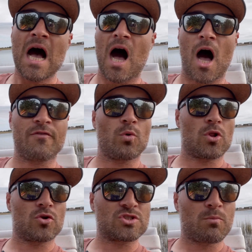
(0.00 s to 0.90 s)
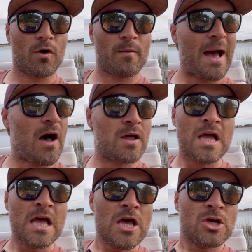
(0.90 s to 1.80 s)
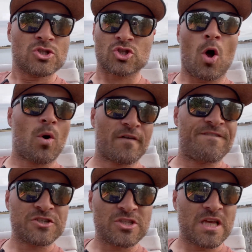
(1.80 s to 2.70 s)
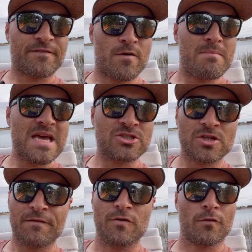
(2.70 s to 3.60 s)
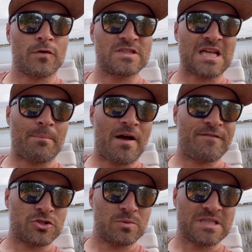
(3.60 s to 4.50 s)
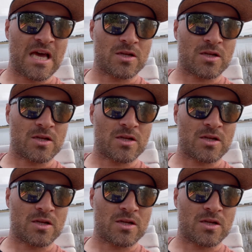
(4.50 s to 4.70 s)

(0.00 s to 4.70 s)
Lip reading: If you want to learn some more about saltwater fishing information, feel free to stop by Fisherman's